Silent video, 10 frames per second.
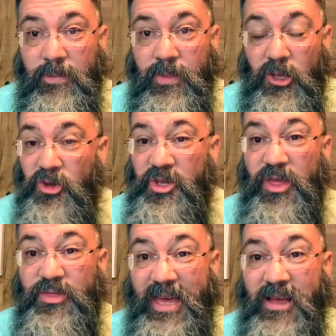Usually
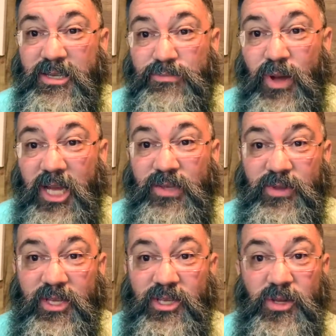a thousand bucks for
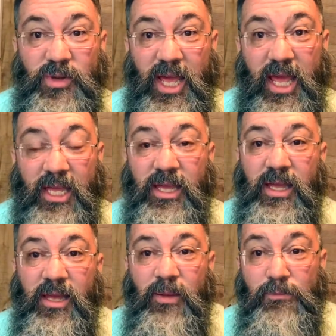this two-day
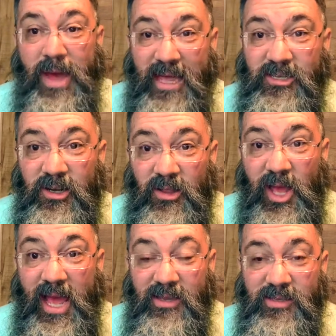
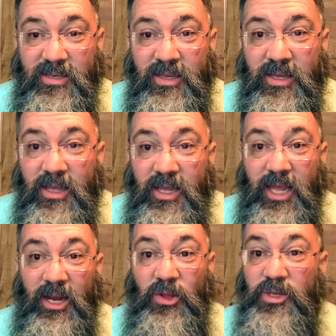masterclass.
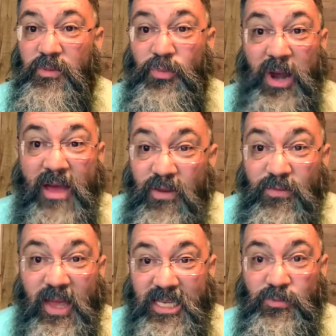It includes a
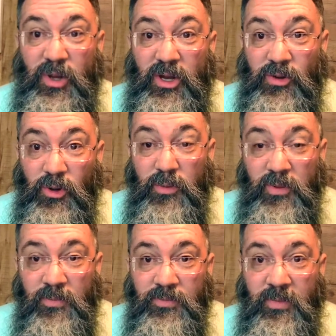private Facebook group.
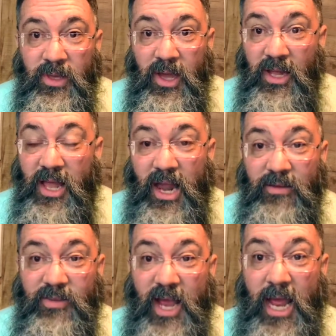A lot
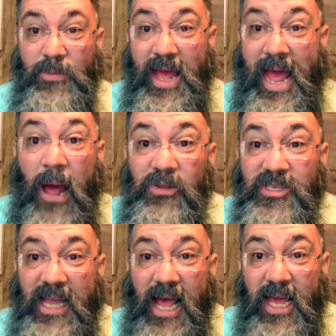of time
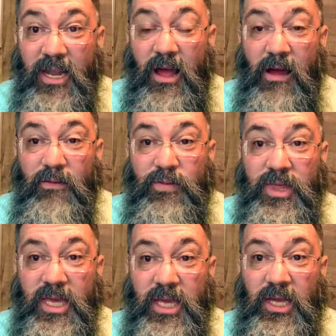outside of
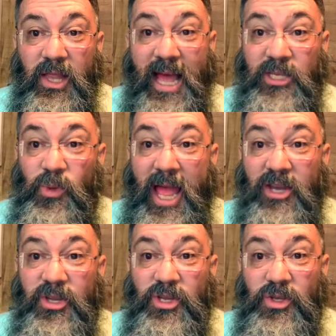the class we'll
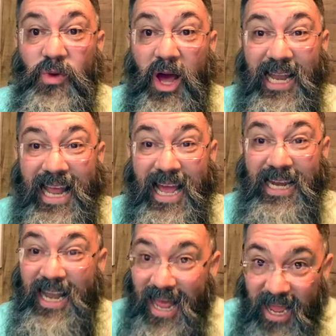actually do
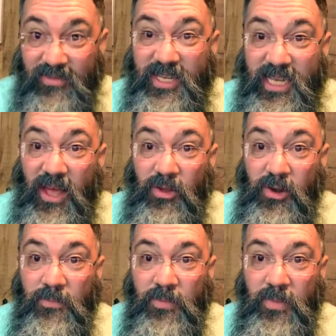online live
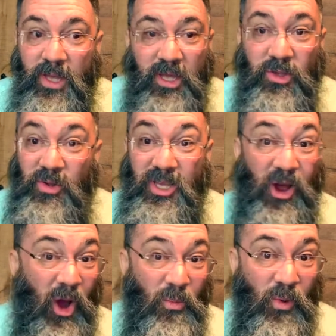together. You'll get
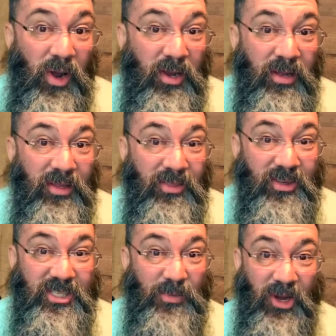homework.
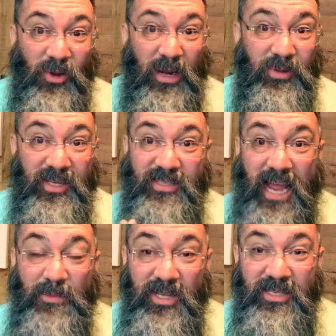There's some incredible
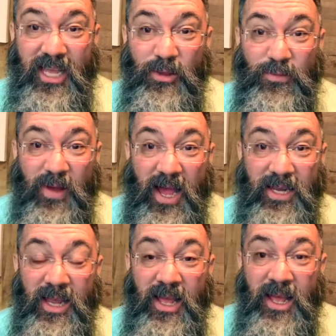assignments that you'll
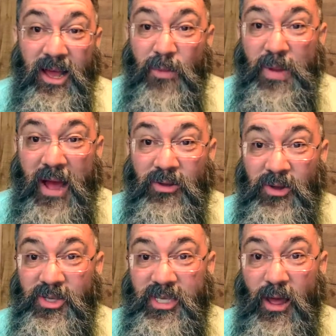find about
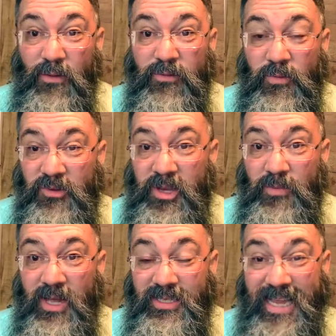yourself,
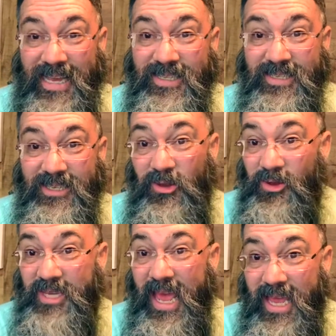some uh, tests that you'll
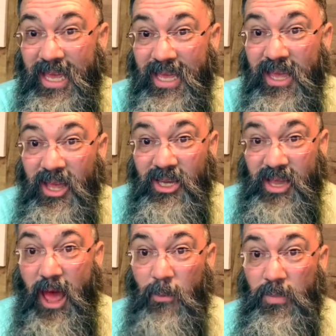take to
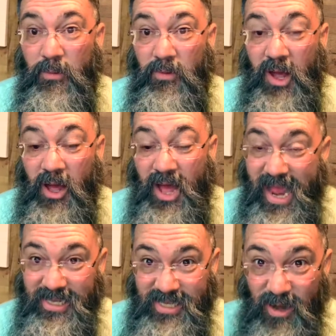help uh,
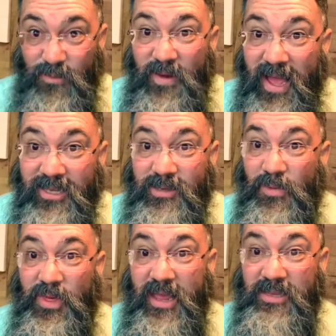identify some
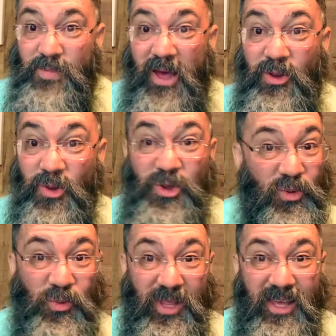things about who
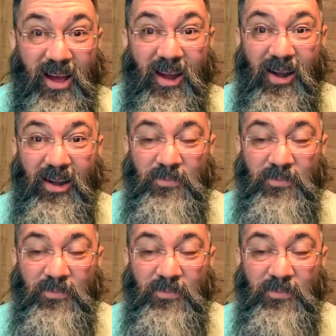you really are,